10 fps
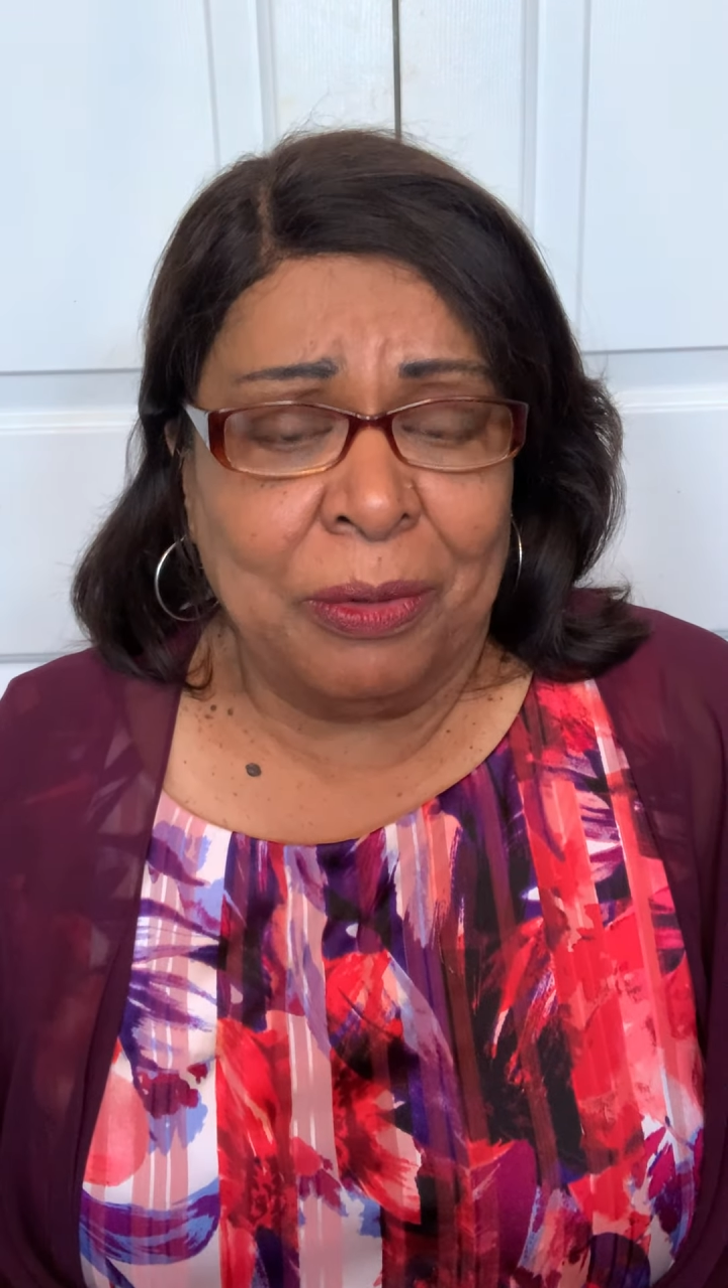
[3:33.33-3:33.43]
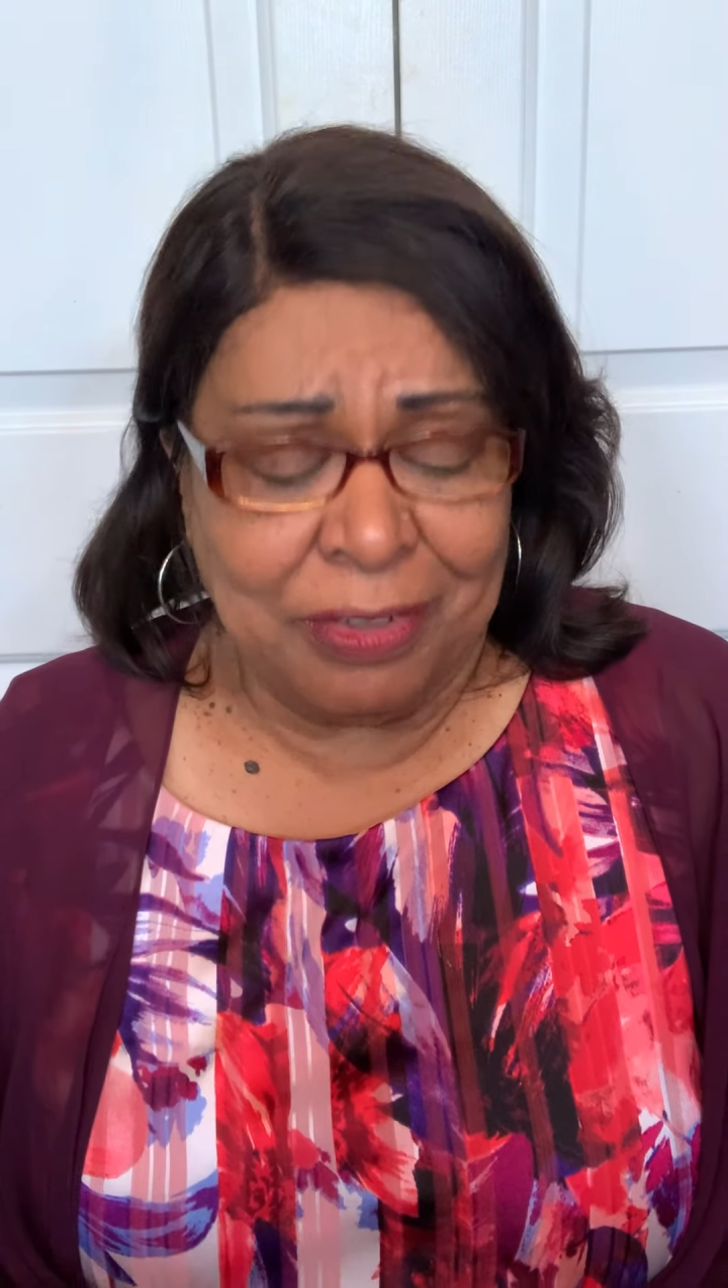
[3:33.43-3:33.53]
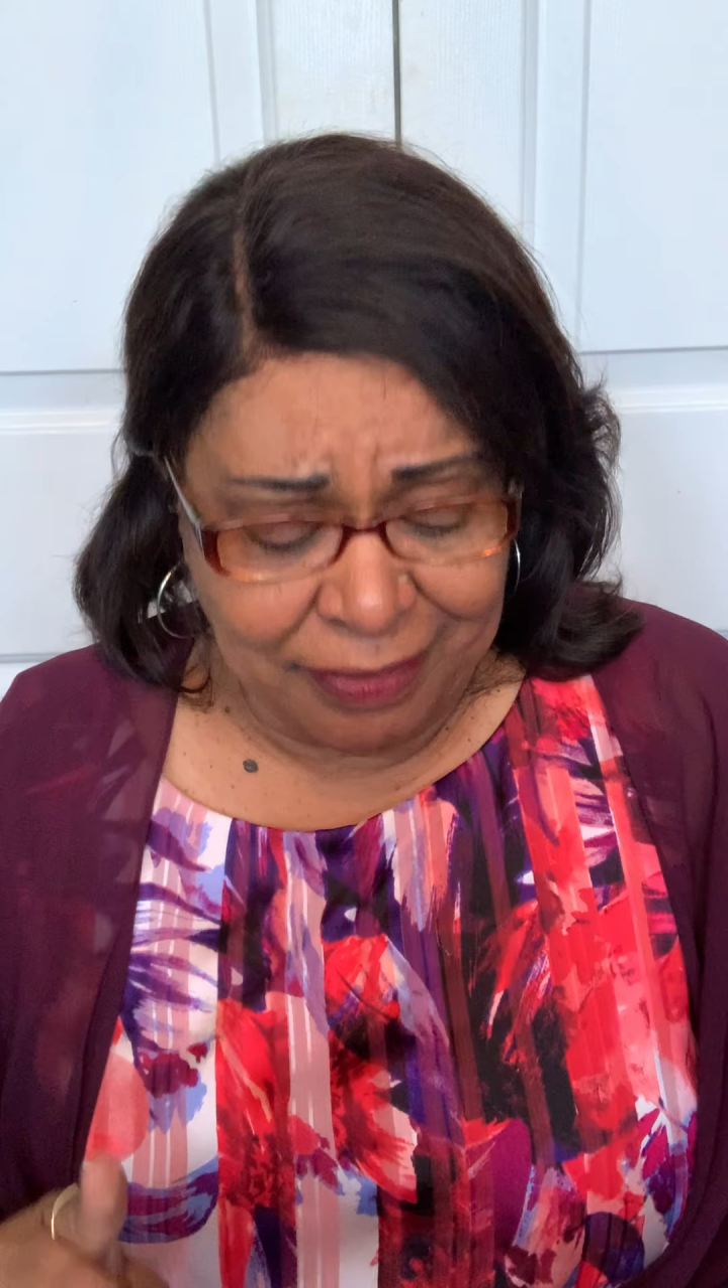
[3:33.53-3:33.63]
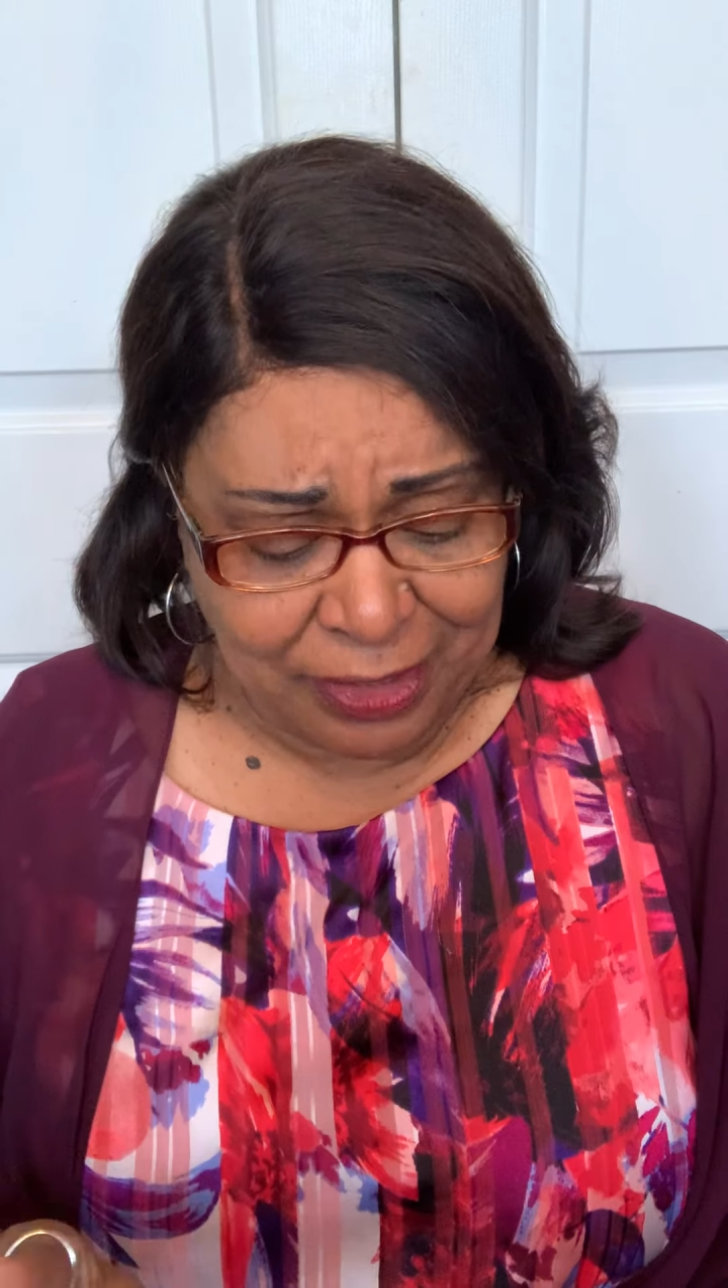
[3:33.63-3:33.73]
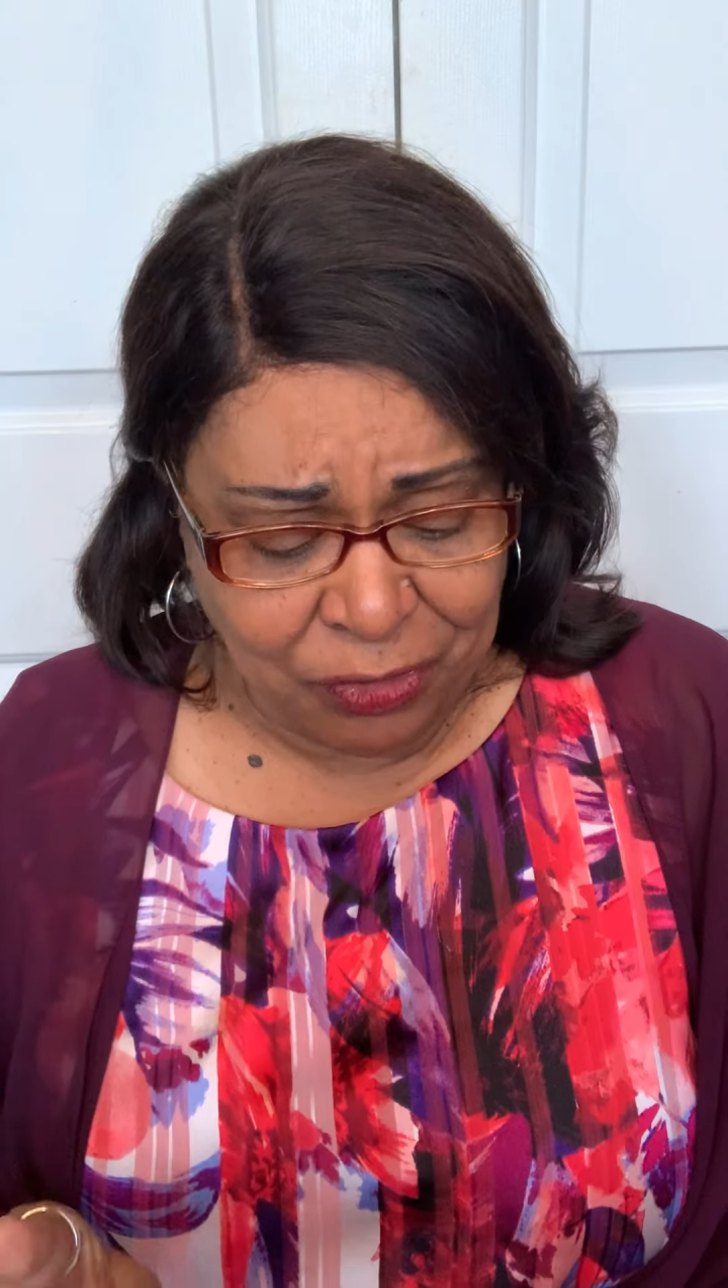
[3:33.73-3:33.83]

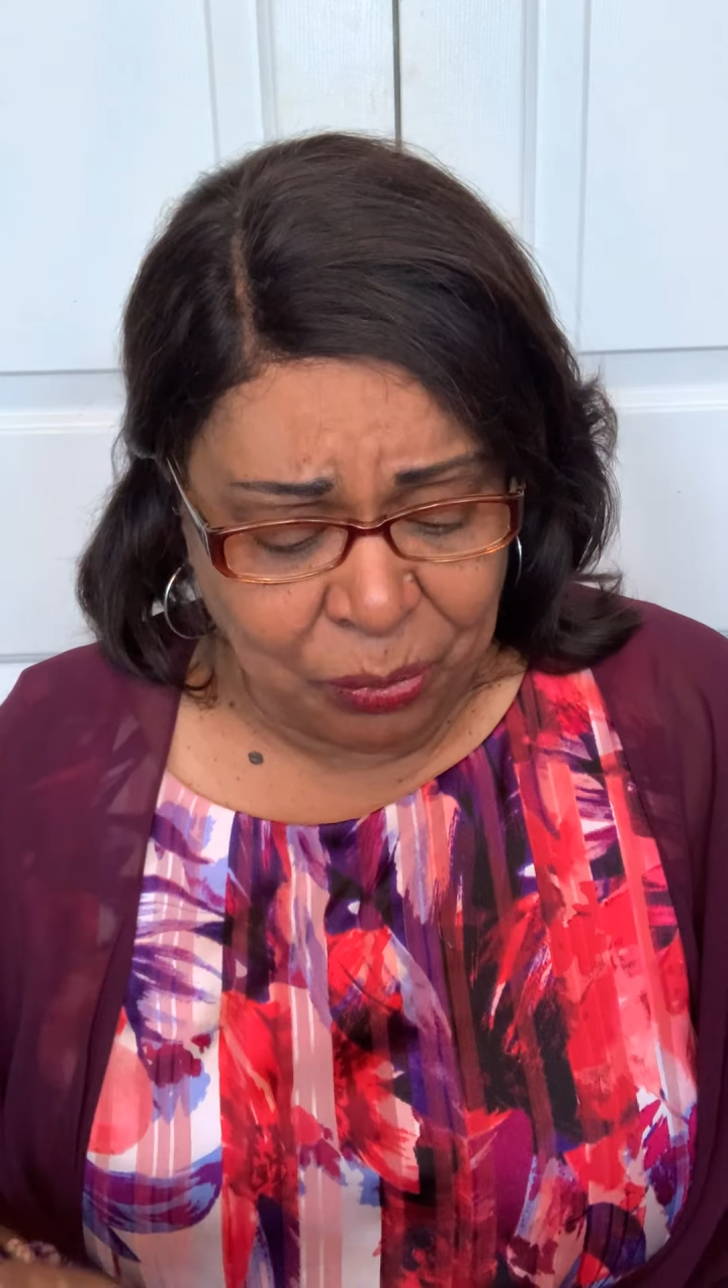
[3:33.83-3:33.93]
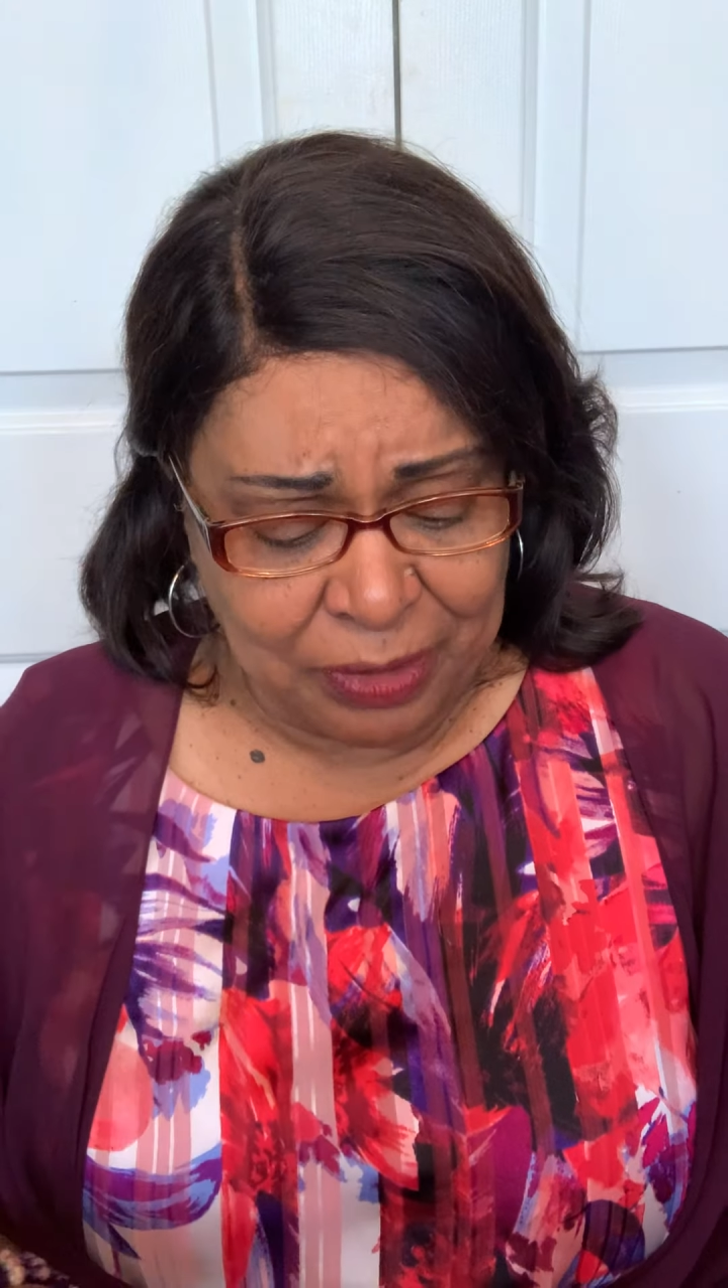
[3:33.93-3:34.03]
because here's what